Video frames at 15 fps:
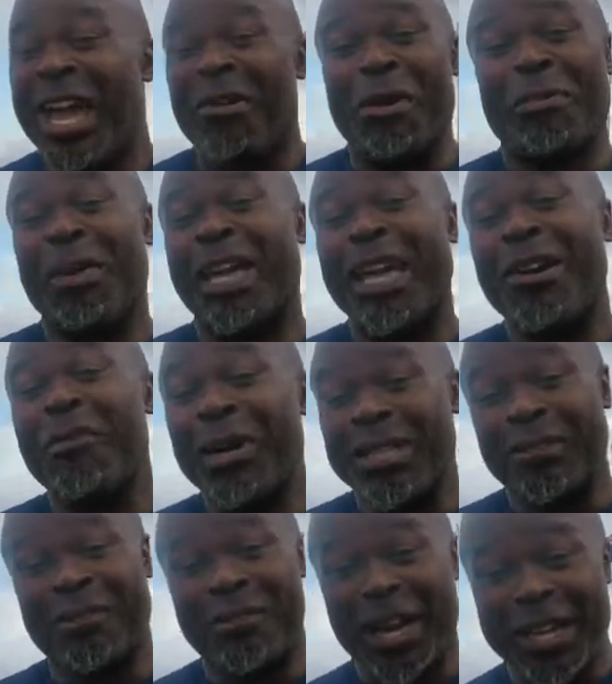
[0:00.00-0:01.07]
We begin with the
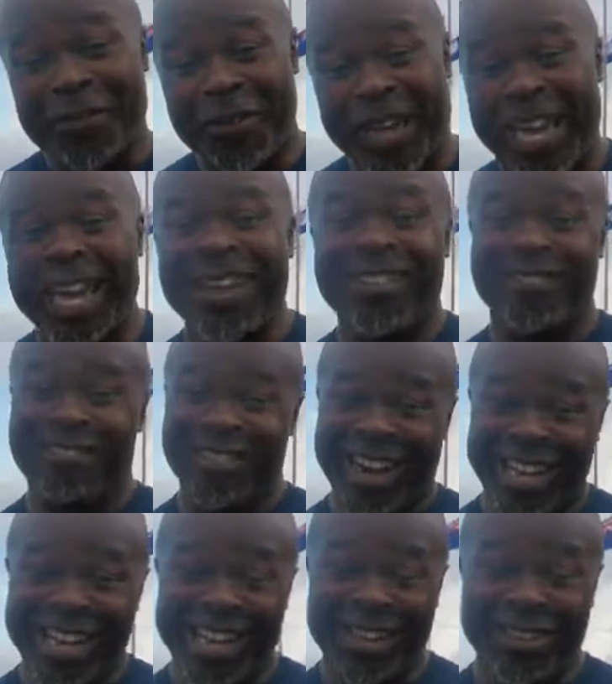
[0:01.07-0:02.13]
5K
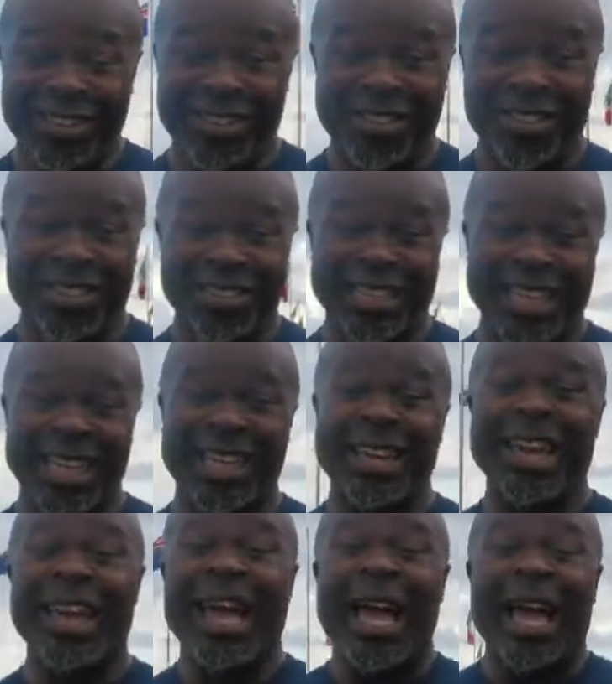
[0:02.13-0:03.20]
right here on Thursday
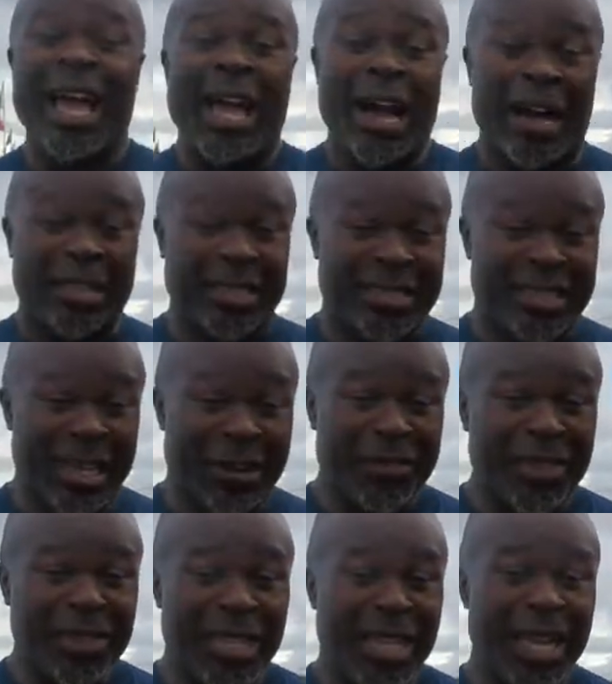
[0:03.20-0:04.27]
on the
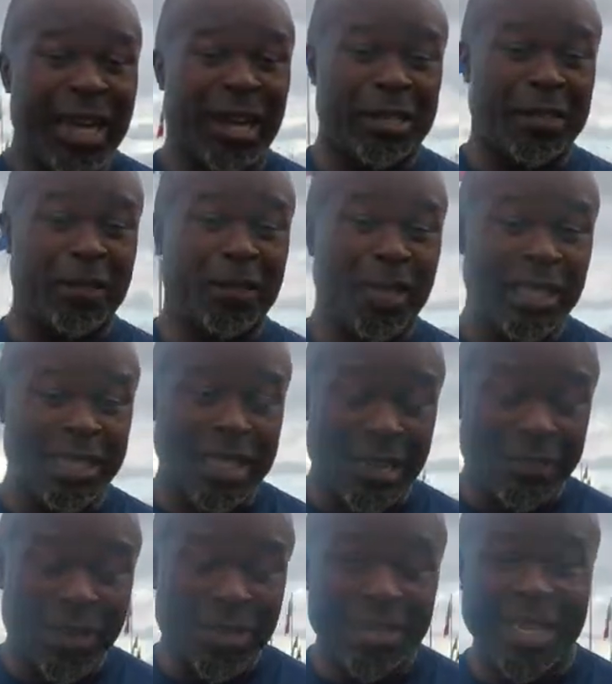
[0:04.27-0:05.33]
7th. On the
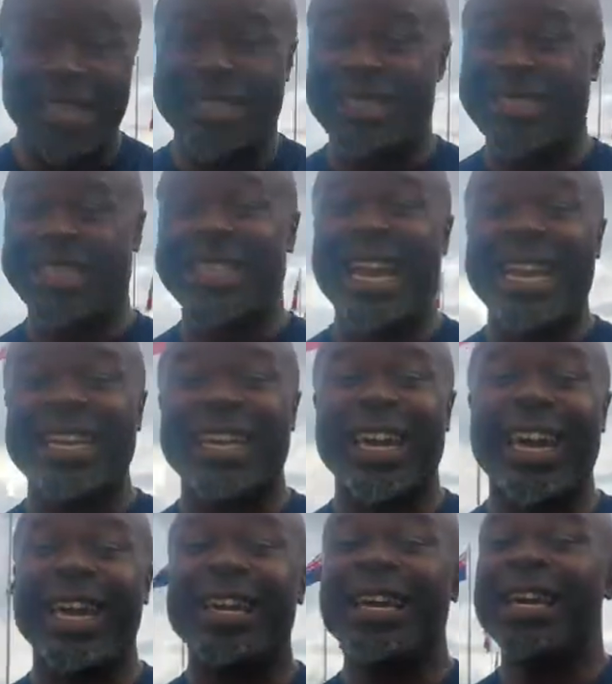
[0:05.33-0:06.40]
7th, it's the
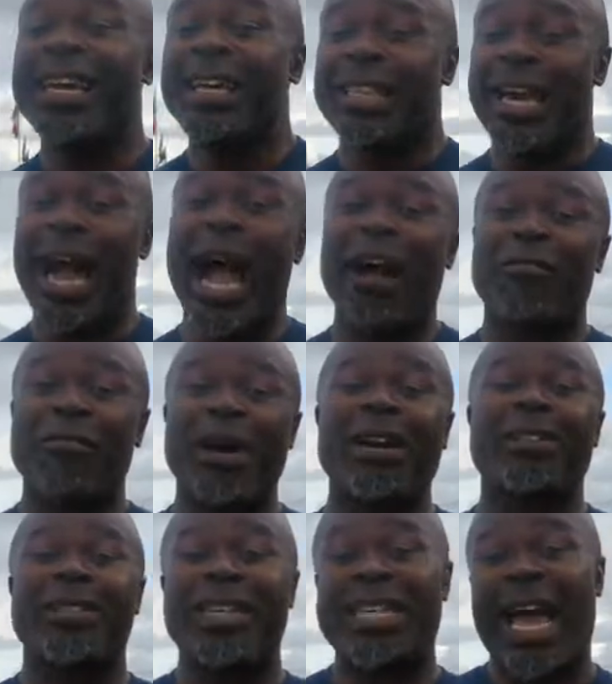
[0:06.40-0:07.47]
10K, the half
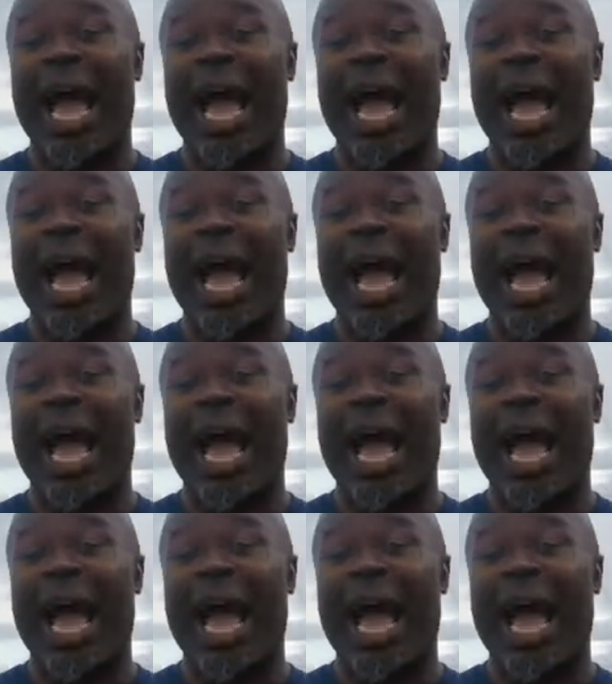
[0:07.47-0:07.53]
marathon